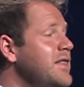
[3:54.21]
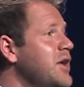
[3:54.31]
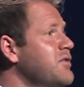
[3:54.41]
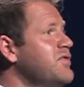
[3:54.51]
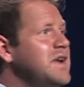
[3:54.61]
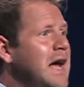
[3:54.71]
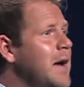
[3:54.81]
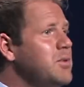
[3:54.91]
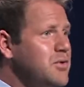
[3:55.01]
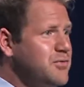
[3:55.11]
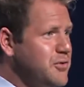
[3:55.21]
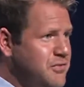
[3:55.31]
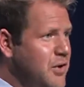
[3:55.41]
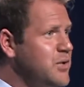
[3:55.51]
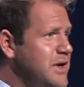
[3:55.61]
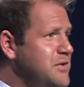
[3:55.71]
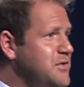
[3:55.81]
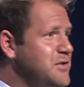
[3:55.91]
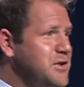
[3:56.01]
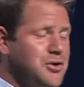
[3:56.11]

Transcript: that are phenomenal for focus.